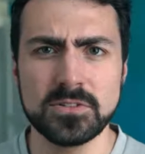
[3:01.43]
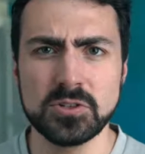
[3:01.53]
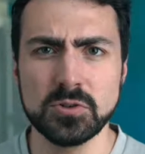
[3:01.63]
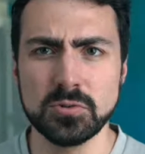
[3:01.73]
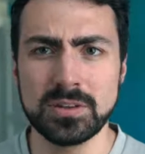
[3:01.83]

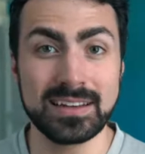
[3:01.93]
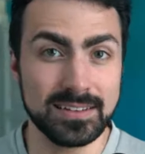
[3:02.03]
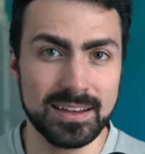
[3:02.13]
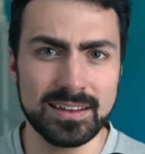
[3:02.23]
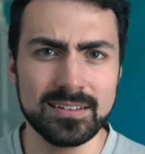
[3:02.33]
to
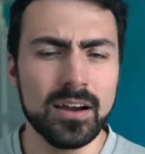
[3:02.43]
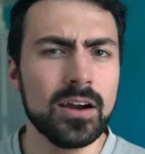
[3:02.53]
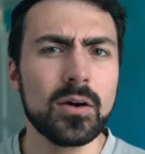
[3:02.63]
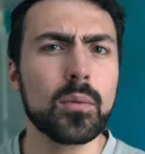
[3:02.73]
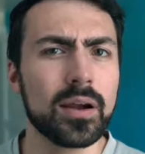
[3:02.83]
LinkedIn,
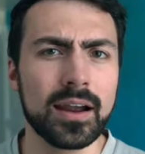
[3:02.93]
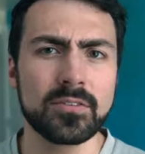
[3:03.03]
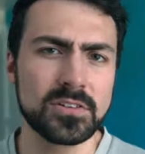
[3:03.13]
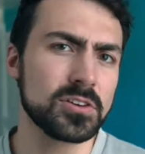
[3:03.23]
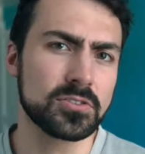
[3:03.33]

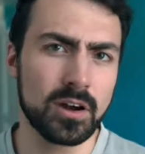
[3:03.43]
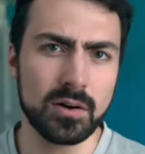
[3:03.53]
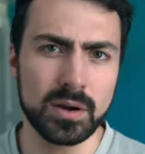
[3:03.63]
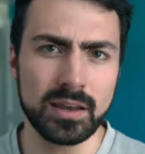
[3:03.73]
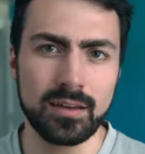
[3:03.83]
wherever you're
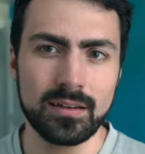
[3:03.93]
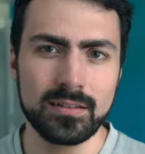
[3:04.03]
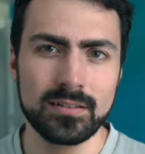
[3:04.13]
going,